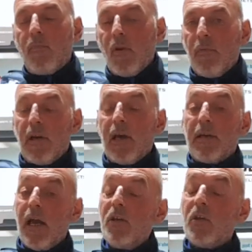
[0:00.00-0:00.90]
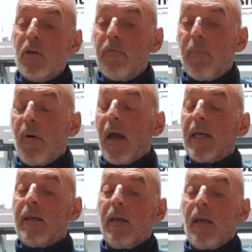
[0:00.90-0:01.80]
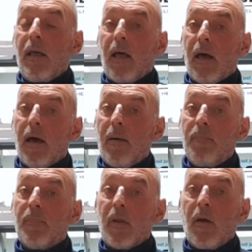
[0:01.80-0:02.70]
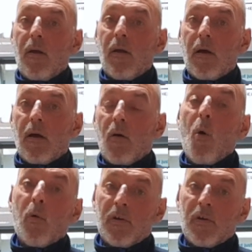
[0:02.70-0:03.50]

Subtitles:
of the location of the bike all